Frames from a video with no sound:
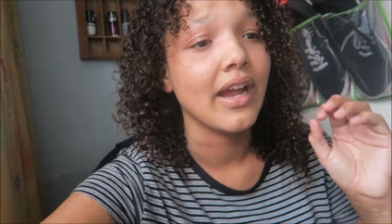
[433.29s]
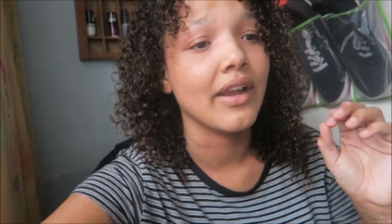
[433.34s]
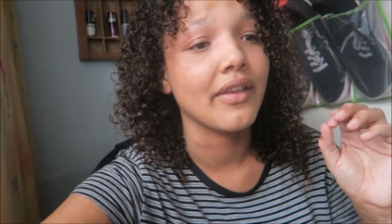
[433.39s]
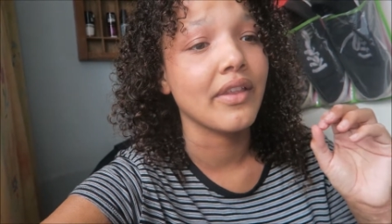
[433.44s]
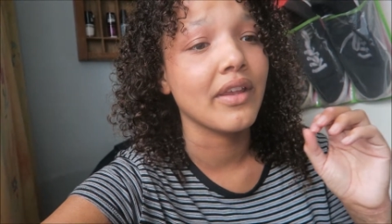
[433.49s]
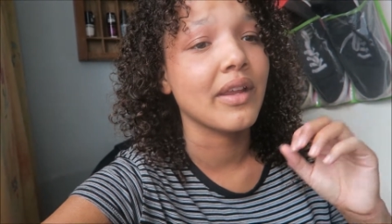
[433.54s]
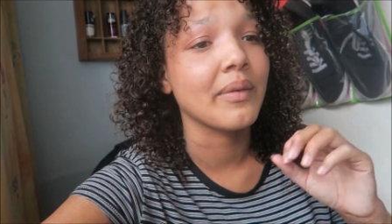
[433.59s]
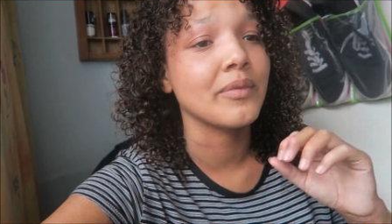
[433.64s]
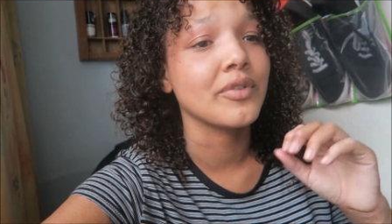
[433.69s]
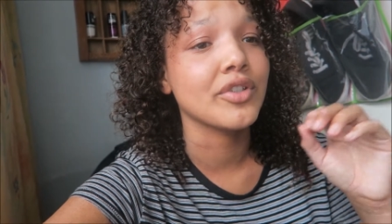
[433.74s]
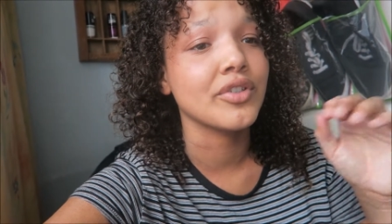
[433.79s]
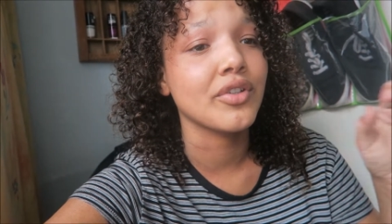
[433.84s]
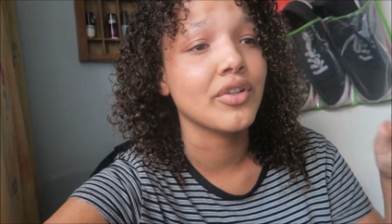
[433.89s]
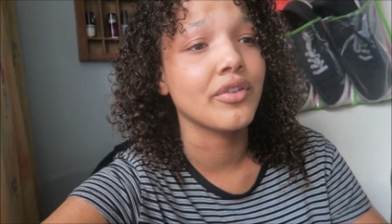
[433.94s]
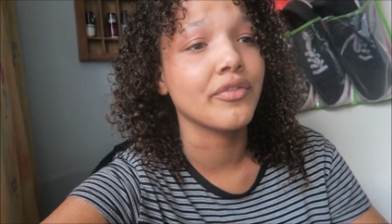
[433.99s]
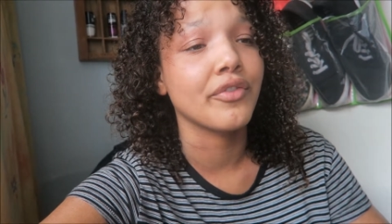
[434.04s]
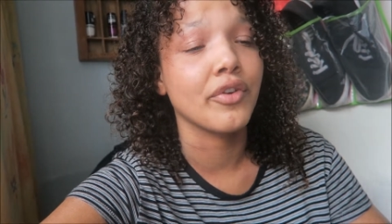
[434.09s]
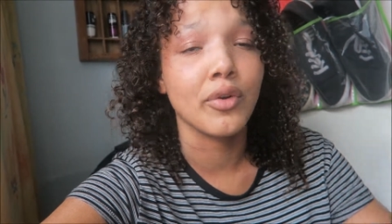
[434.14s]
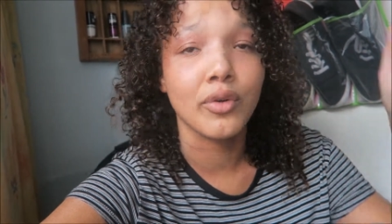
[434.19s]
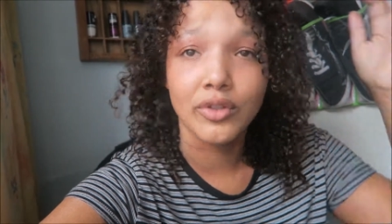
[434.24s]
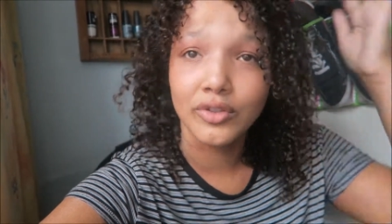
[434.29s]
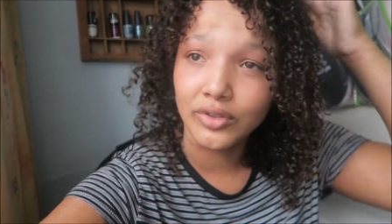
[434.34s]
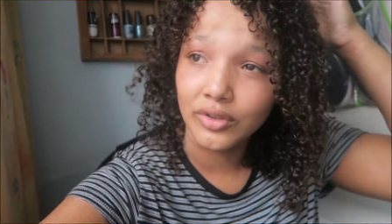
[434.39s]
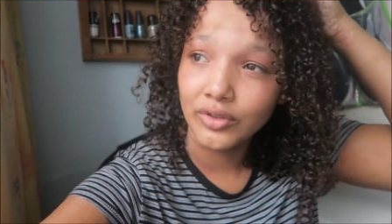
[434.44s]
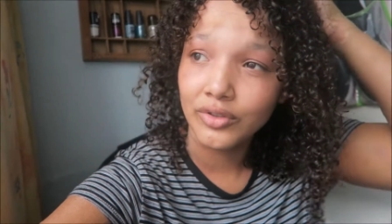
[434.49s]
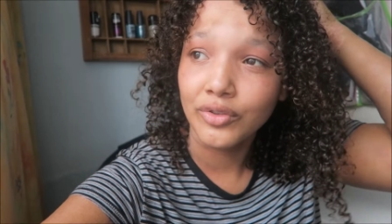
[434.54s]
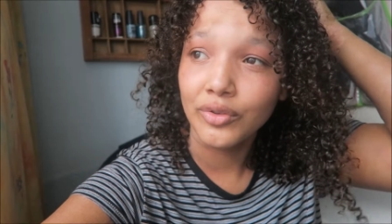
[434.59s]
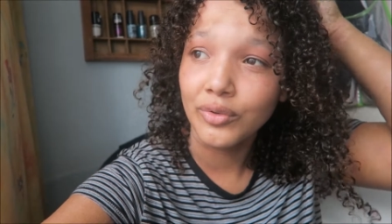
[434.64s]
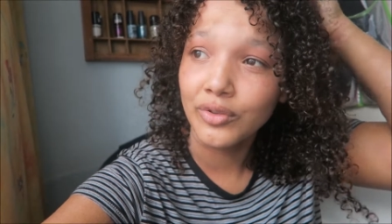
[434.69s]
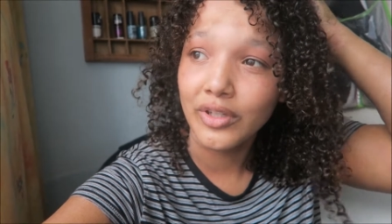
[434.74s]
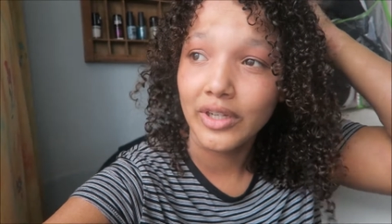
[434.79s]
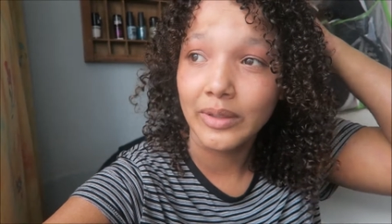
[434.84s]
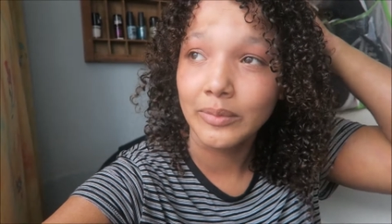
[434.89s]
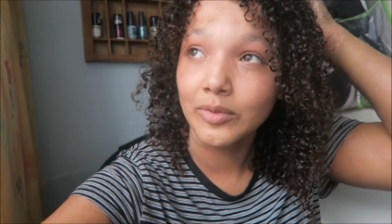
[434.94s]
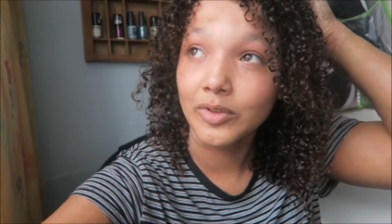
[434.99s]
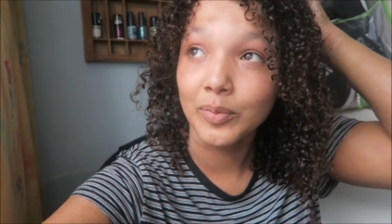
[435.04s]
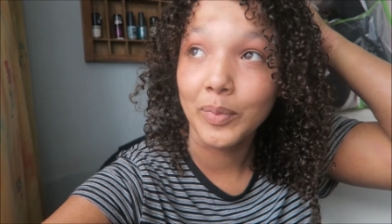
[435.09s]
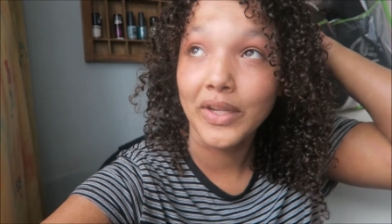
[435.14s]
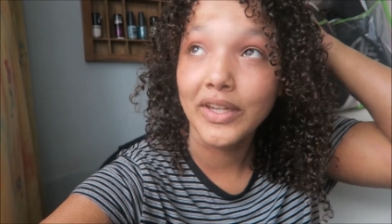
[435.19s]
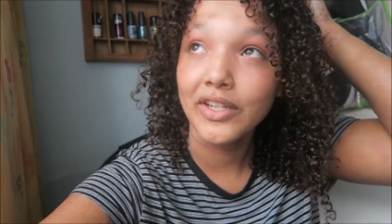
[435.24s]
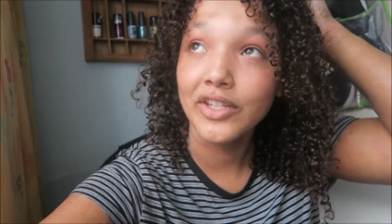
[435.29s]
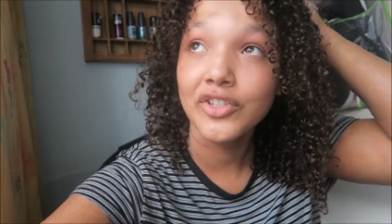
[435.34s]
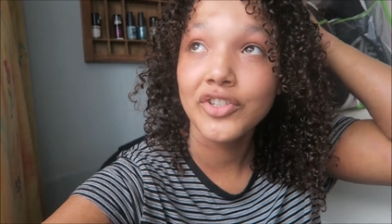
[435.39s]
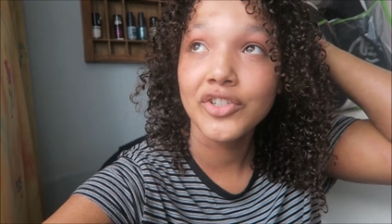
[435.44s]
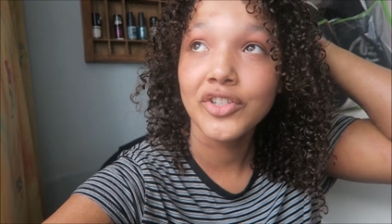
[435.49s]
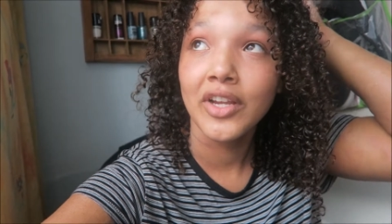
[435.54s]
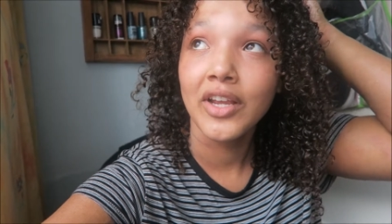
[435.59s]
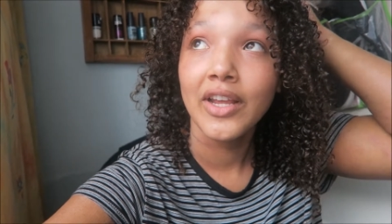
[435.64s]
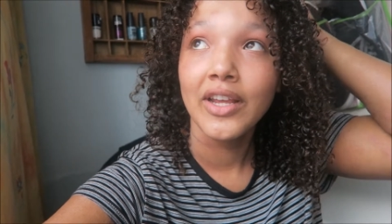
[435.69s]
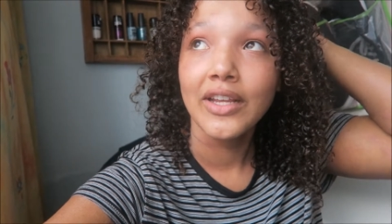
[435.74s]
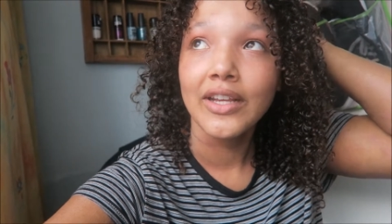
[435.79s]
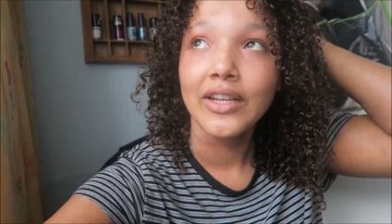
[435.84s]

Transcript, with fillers: I think I'm just gonna focus on two times Spanish.